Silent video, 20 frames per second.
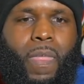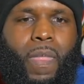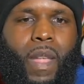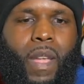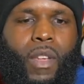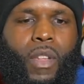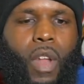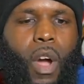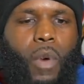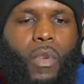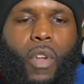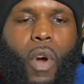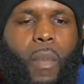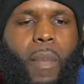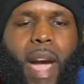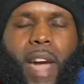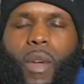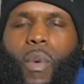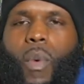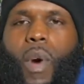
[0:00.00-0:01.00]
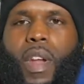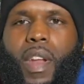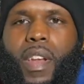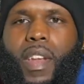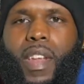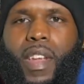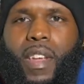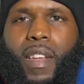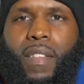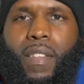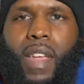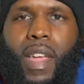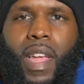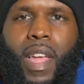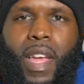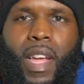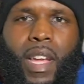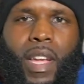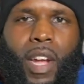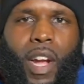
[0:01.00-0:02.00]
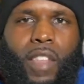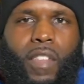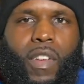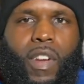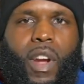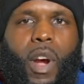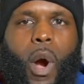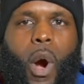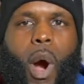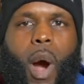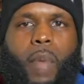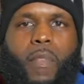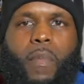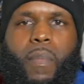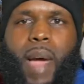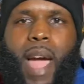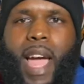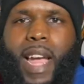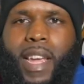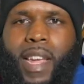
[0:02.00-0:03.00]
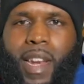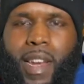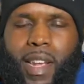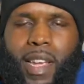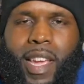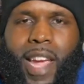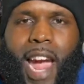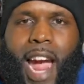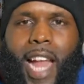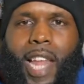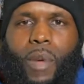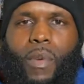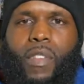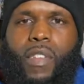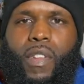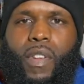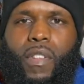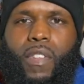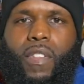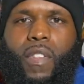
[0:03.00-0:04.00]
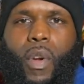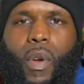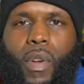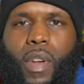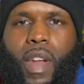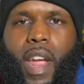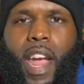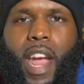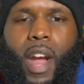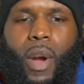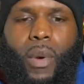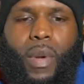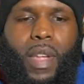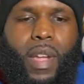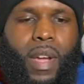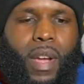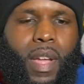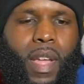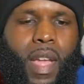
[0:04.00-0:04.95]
You know, no matter what it is, cut your carbs back, get the calories in a certain area.